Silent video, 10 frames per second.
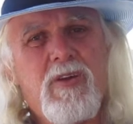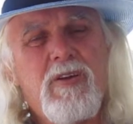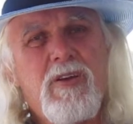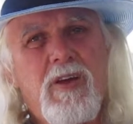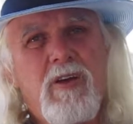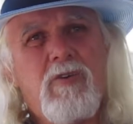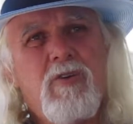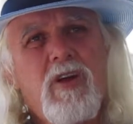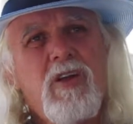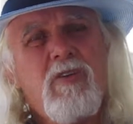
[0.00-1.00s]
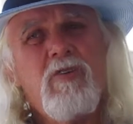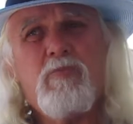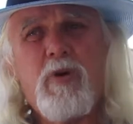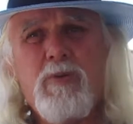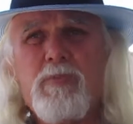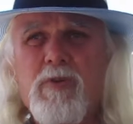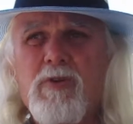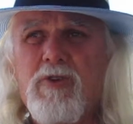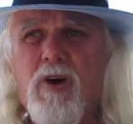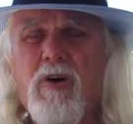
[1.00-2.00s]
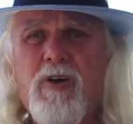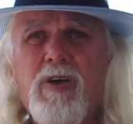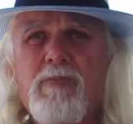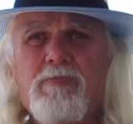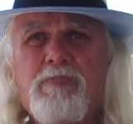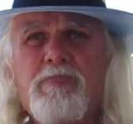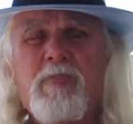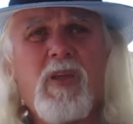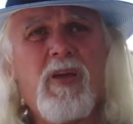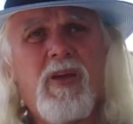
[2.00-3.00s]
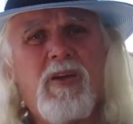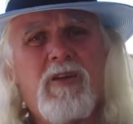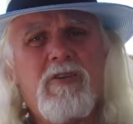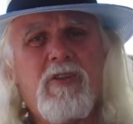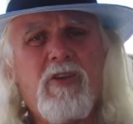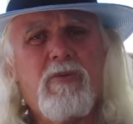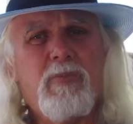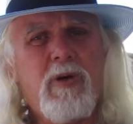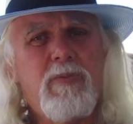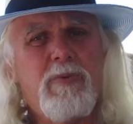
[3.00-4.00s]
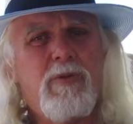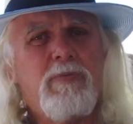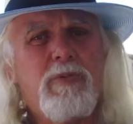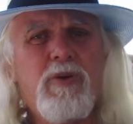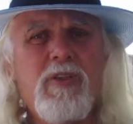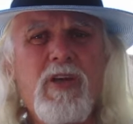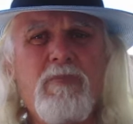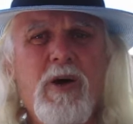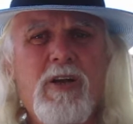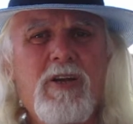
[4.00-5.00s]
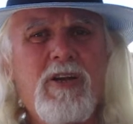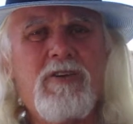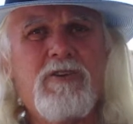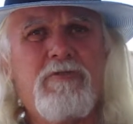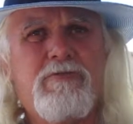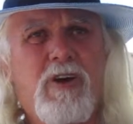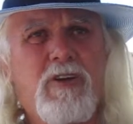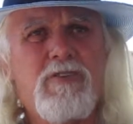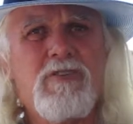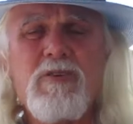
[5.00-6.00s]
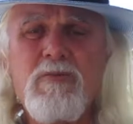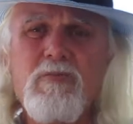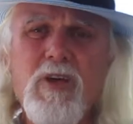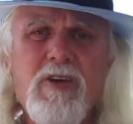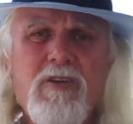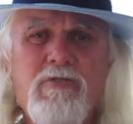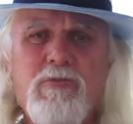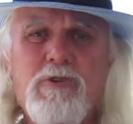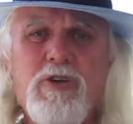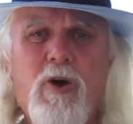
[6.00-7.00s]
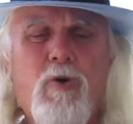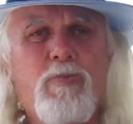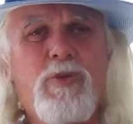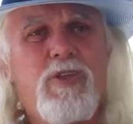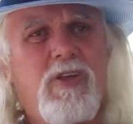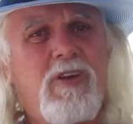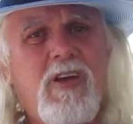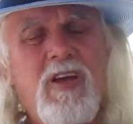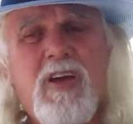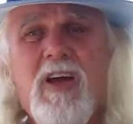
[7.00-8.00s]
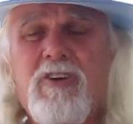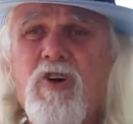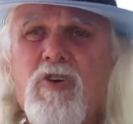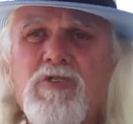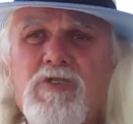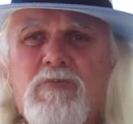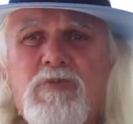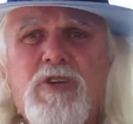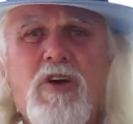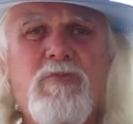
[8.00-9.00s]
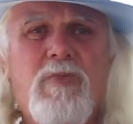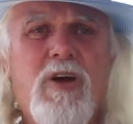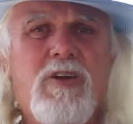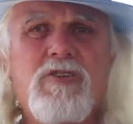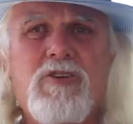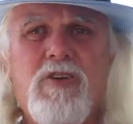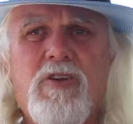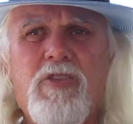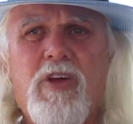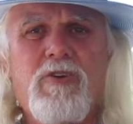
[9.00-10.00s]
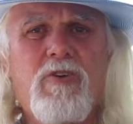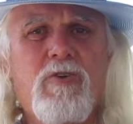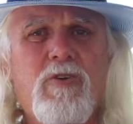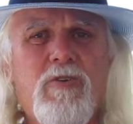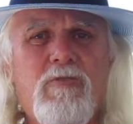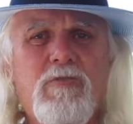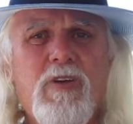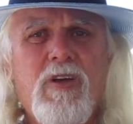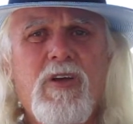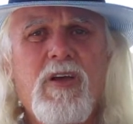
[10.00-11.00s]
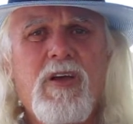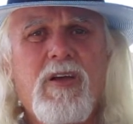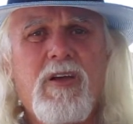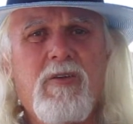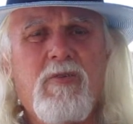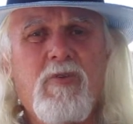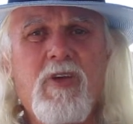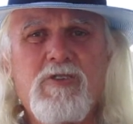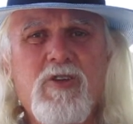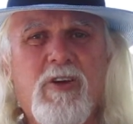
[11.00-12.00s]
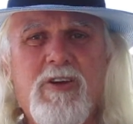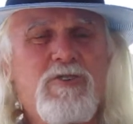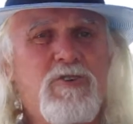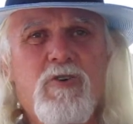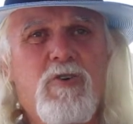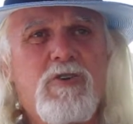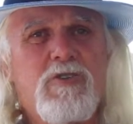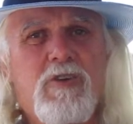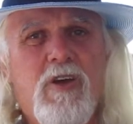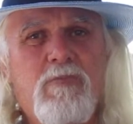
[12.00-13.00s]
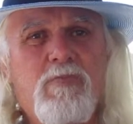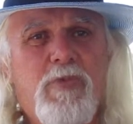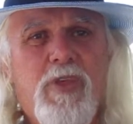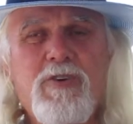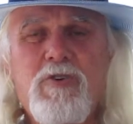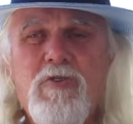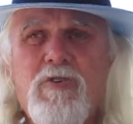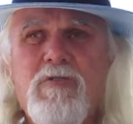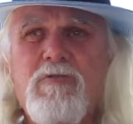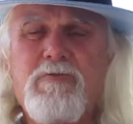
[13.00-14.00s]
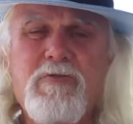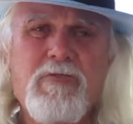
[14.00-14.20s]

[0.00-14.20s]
Now, people are dying, and a lot of people are putting their money into funds, and many of them have told me that it costs them so much. They could have, it's like insurance, they could have